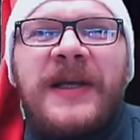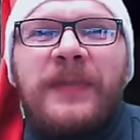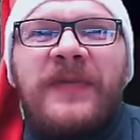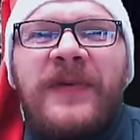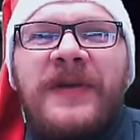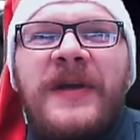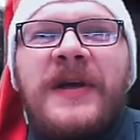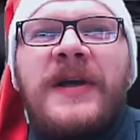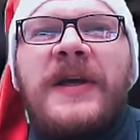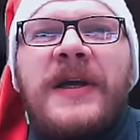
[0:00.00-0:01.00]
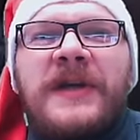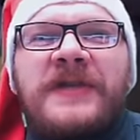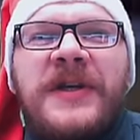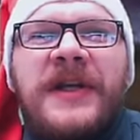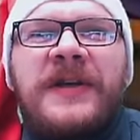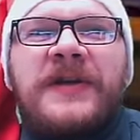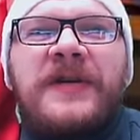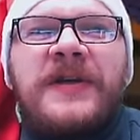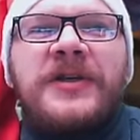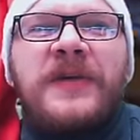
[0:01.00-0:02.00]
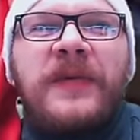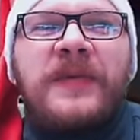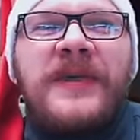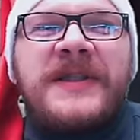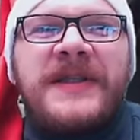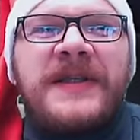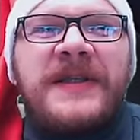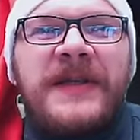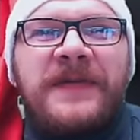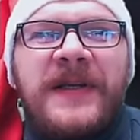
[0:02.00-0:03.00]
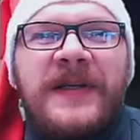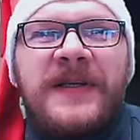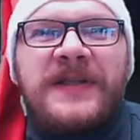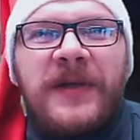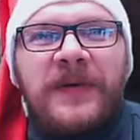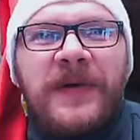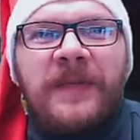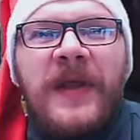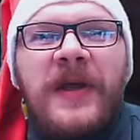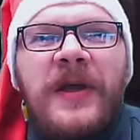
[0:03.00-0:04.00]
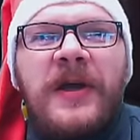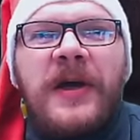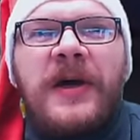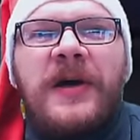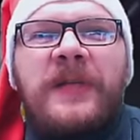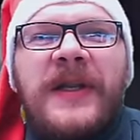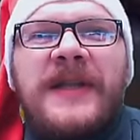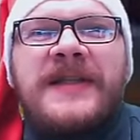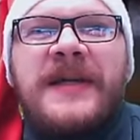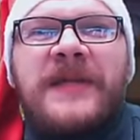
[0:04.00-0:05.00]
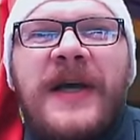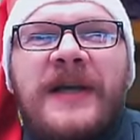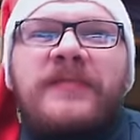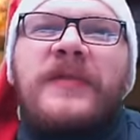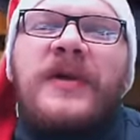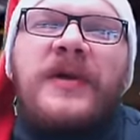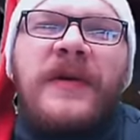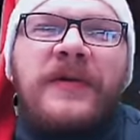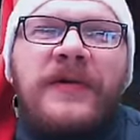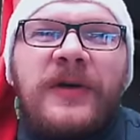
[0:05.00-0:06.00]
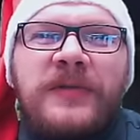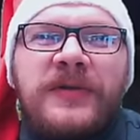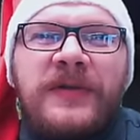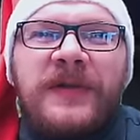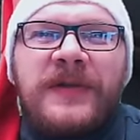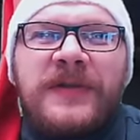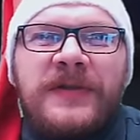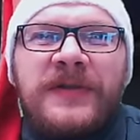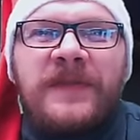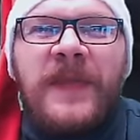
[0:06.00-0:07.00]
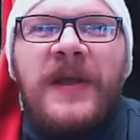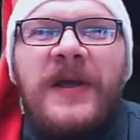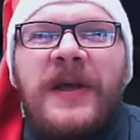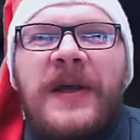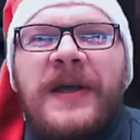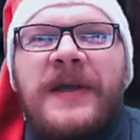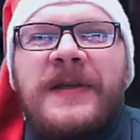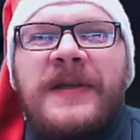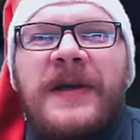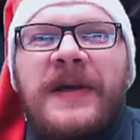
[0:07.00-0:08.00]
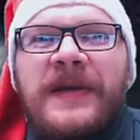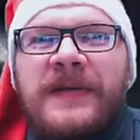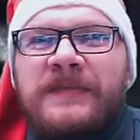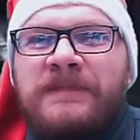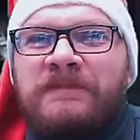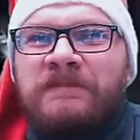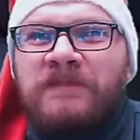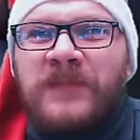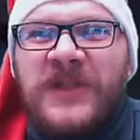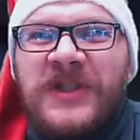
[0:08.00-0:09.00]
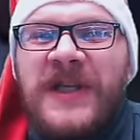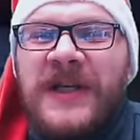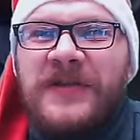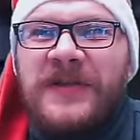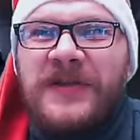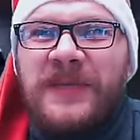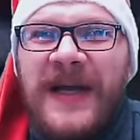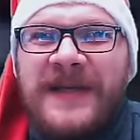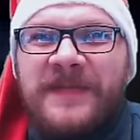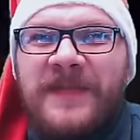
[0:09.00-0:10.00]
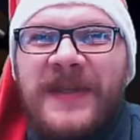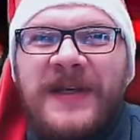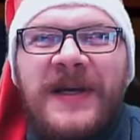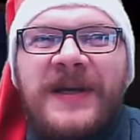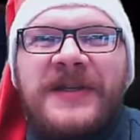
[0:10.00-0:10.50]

helpful if she cannot crit she will be significantly slower uh, but at the same time you know I have dropped two level twos and uh, she's not doing too bad uh,